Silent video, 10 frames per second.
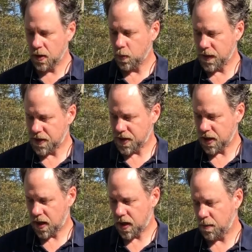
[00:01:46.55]
which
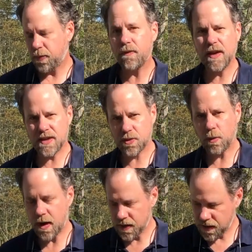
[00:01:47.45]
prevents
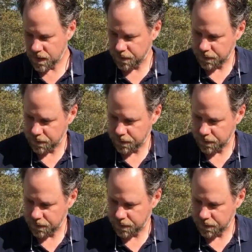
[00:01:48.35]
rust.